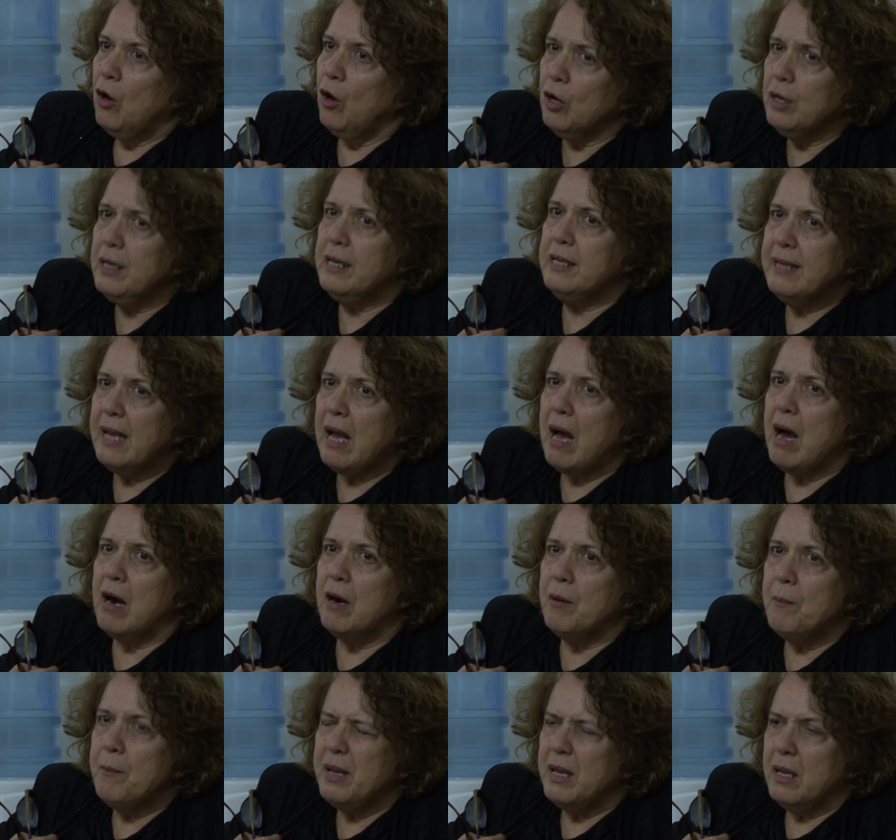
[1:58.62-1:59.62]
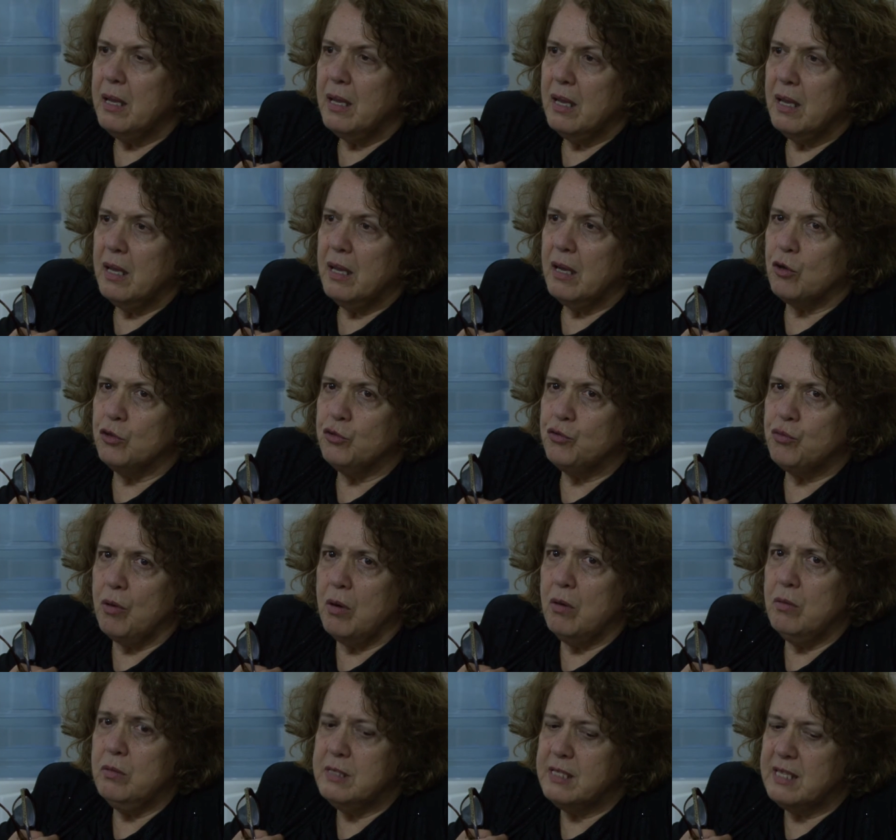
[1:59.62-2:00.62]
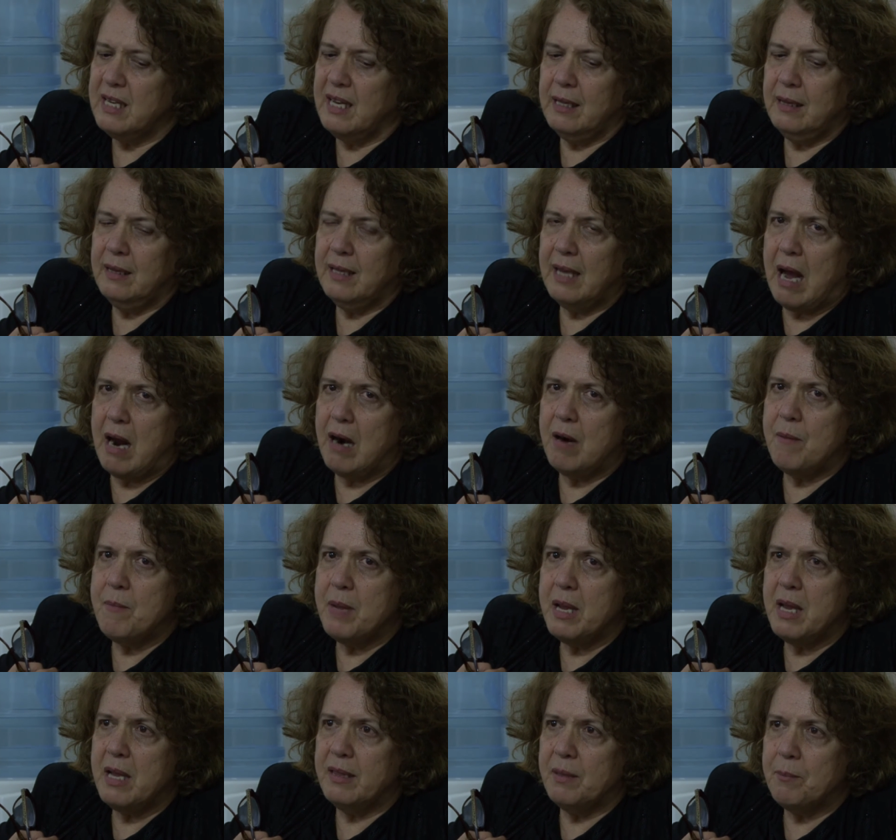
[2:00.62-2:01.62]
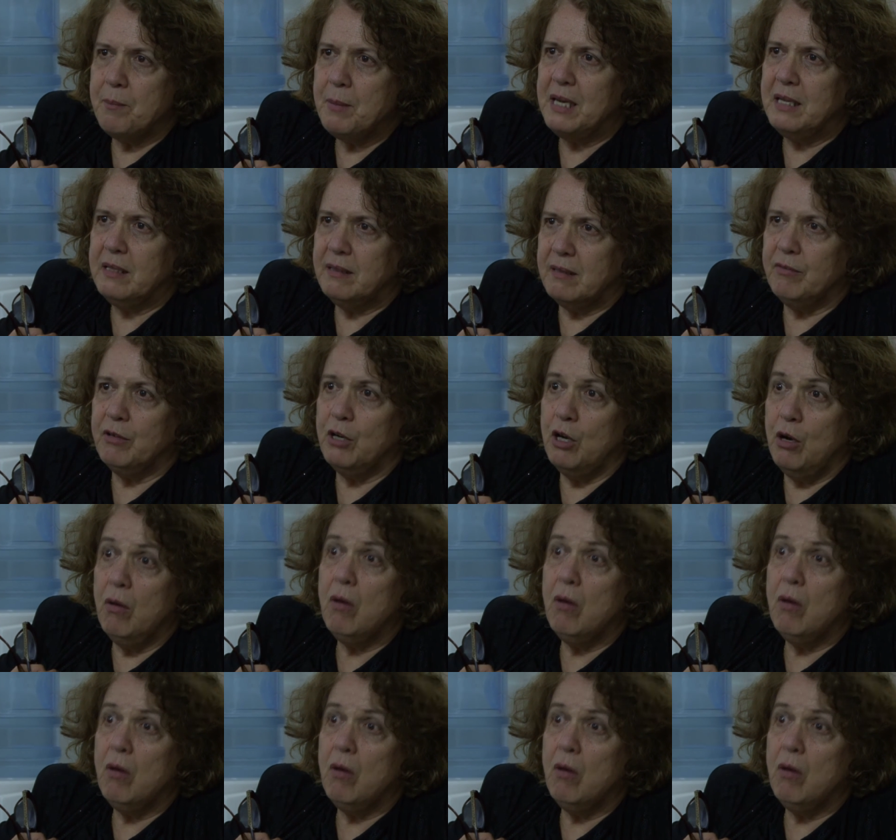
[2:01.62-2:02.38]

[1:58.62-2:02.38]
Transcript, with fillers: only the army uh, controls, and the army, the military